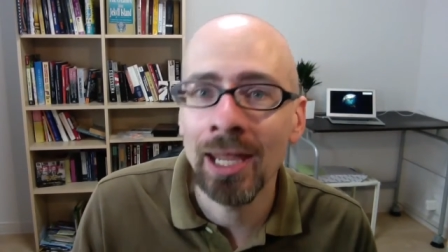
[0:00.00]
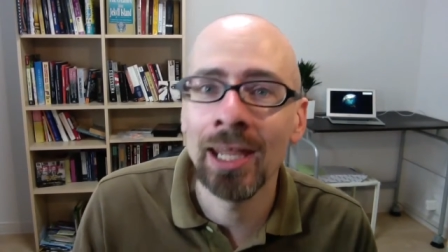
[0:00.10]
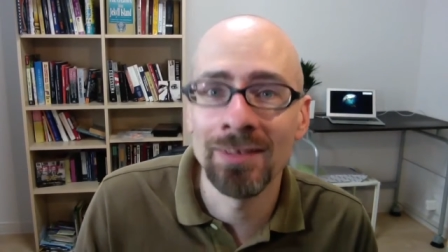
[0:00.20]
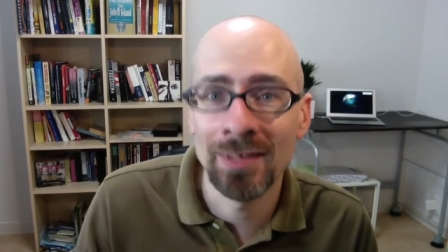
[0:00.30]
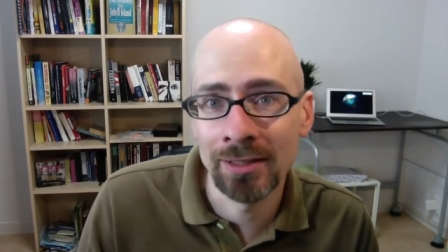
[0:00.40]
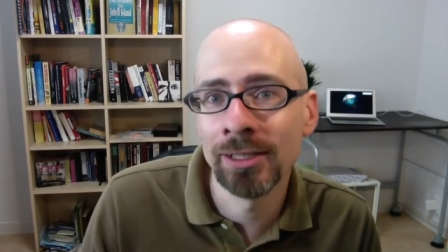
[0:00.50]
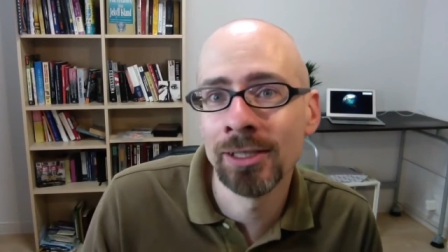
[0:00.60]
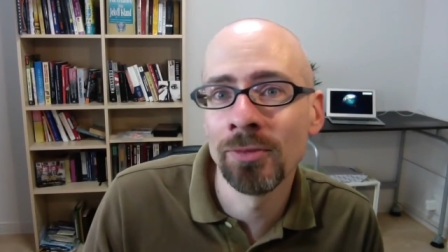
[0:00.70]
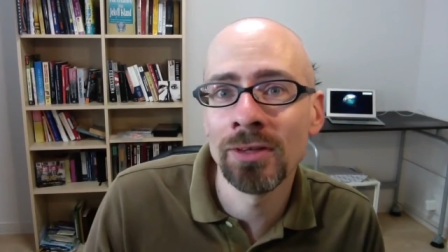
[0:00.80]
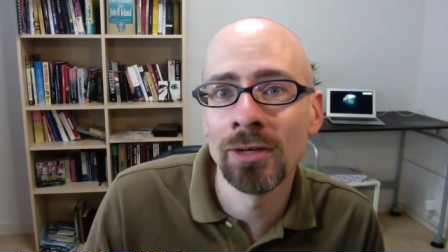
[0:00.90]
and telling
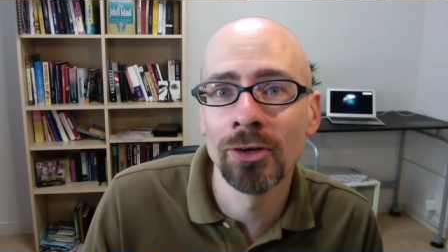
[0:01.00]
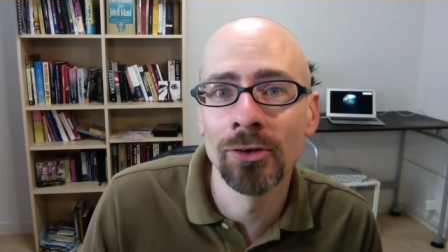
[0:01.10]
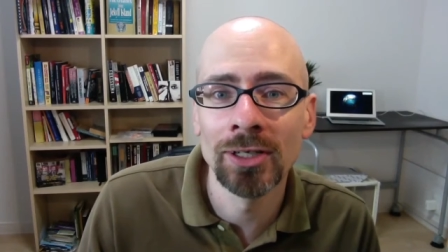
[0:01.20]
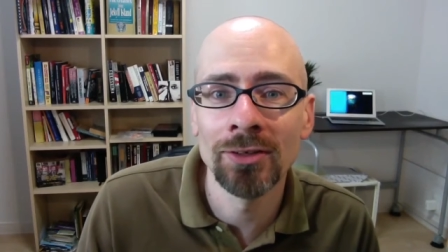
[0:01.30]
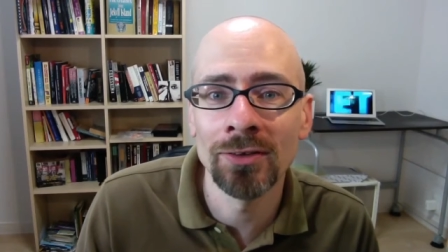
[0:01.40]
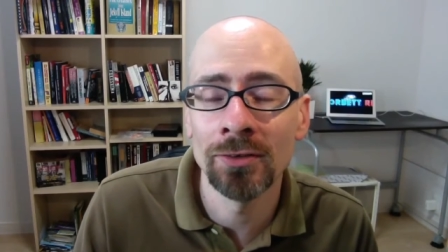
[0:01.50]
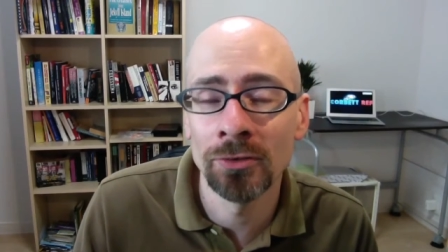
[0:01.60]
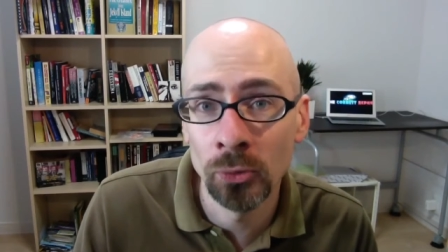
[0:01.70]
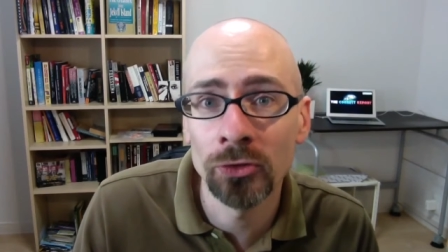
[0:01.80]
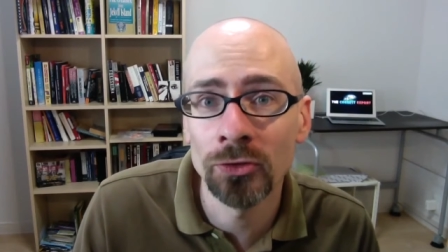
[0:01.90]
him that they were going to
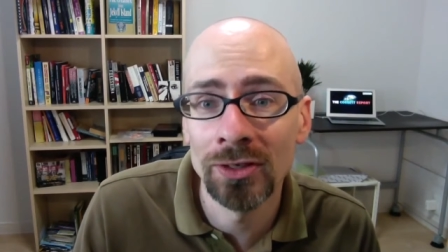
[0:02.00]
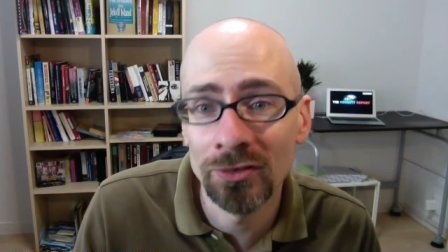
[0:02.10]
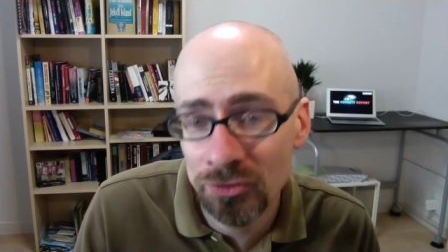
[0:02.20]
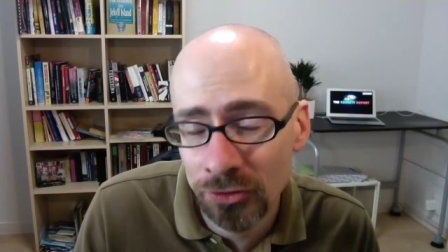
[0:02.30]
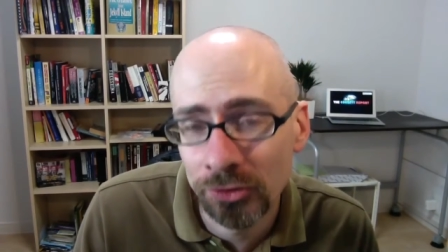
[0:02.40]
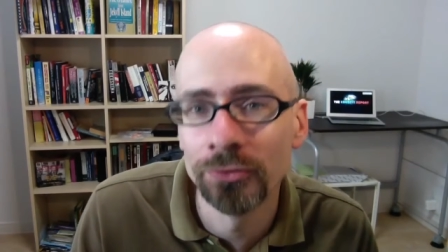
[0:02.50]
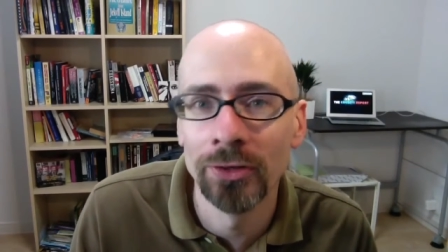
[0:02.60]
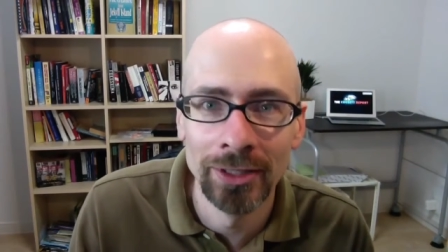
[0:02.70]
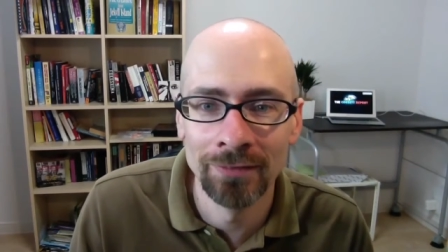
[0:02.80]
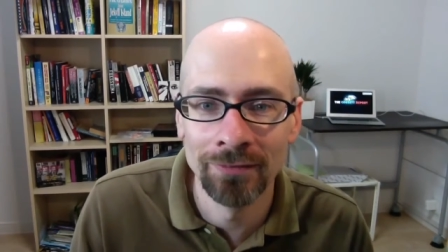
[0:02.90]
torture his
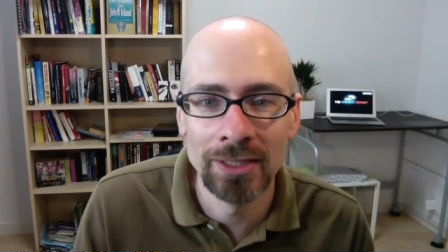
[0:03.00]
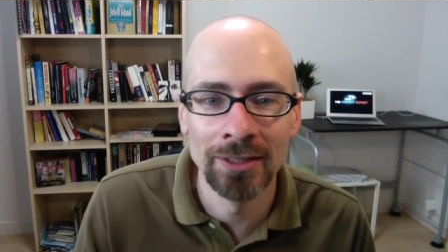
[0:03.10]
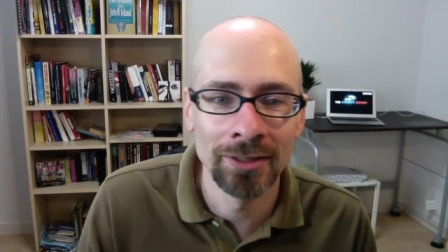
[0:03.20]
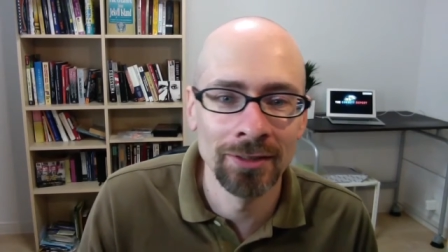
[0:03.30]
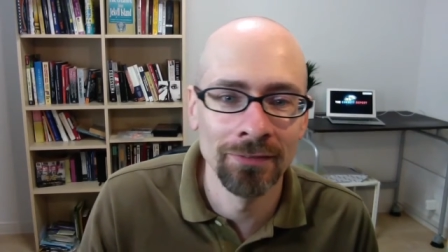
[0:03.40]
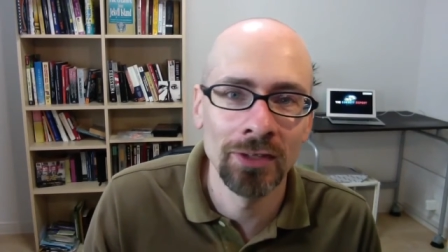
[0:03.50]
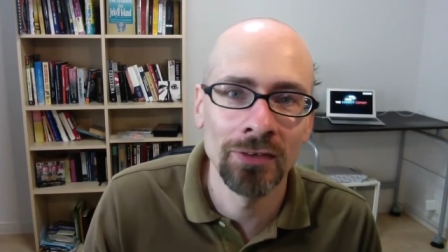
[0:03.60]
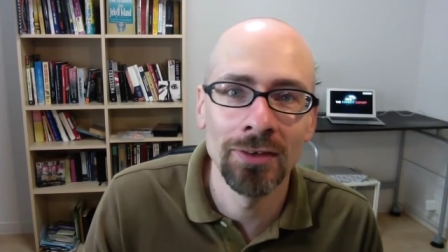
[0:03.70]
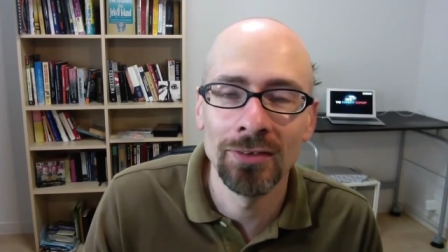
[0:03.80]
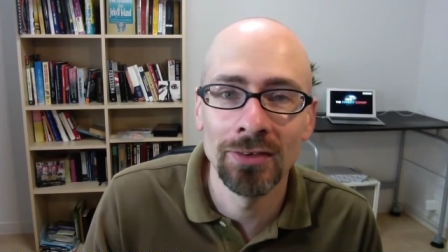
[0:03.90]
children if he didn't confess
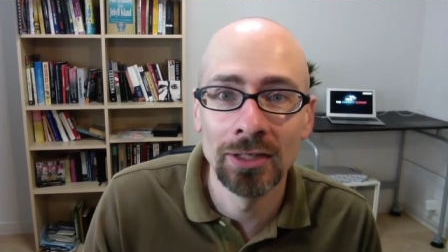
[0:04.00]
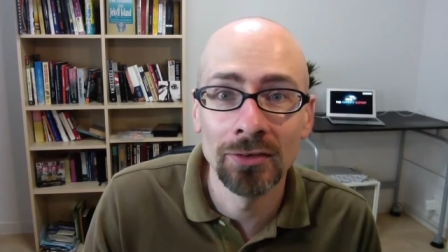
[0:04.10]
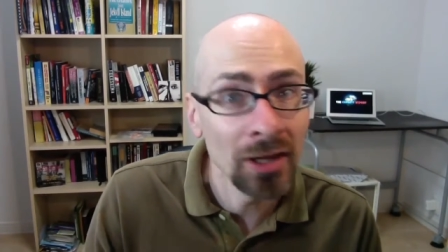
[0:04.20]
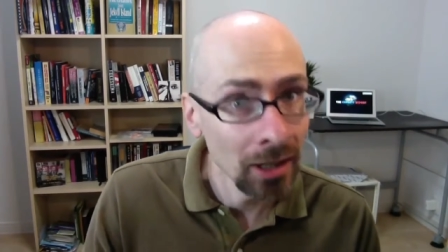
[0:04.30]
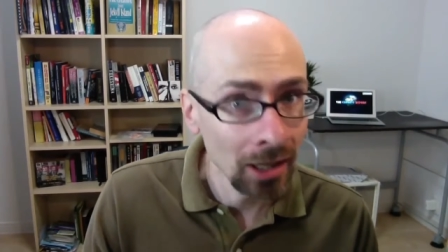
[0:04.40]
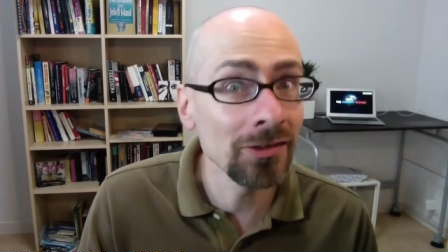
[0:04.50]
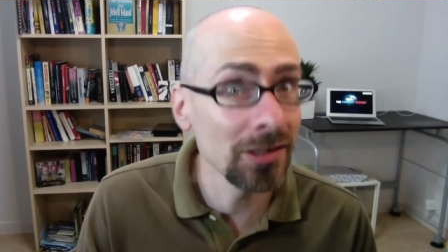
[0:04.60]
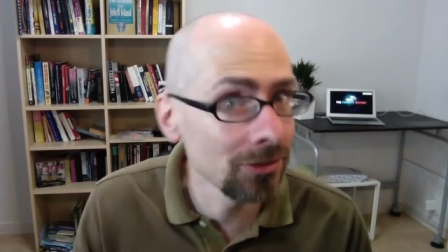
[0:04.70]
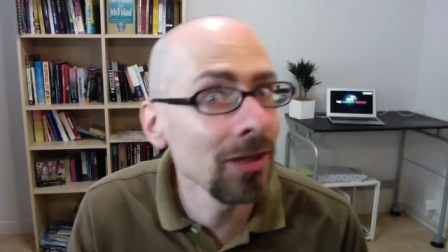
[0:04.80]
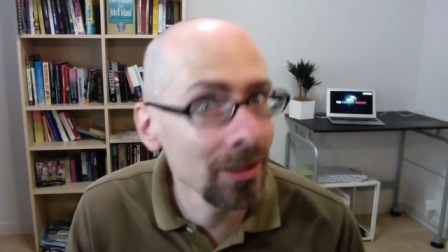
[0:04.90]
to these things. Do
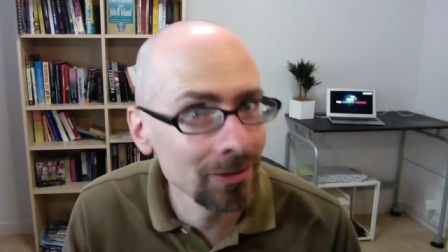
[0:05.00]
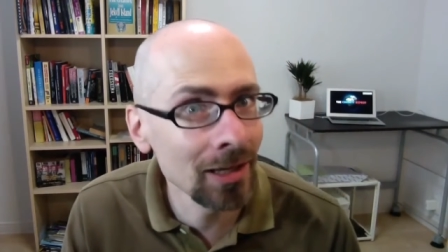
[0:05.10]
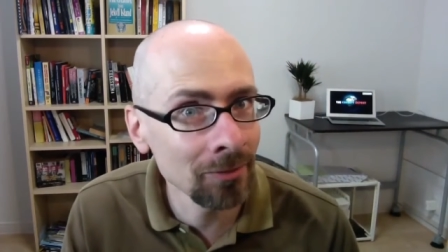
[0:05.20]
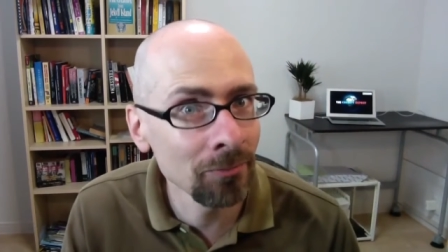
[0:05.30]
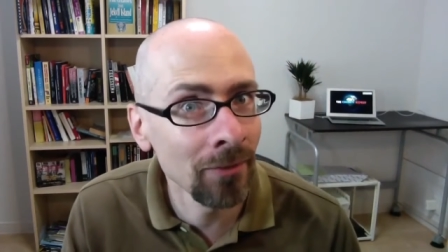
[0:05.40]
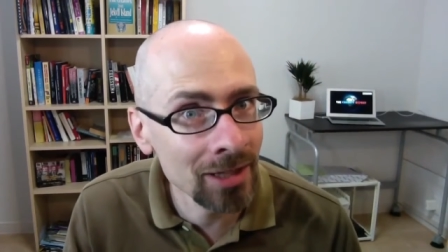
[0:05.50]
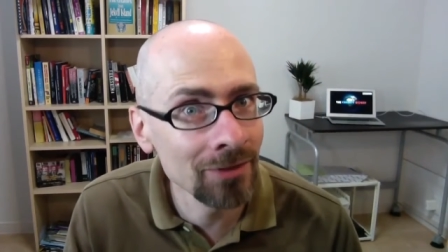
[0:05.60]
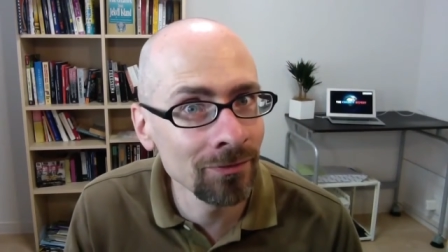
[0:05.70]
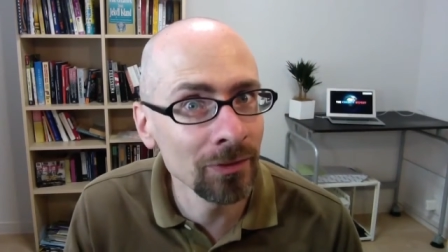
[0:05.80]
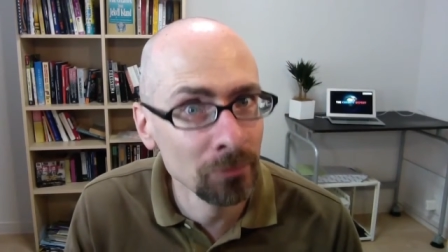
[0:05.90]
you think that might
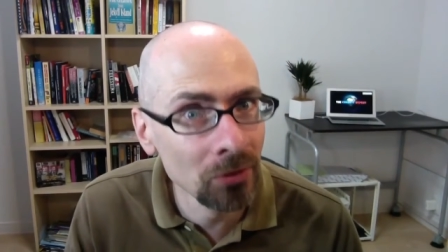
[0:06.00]
have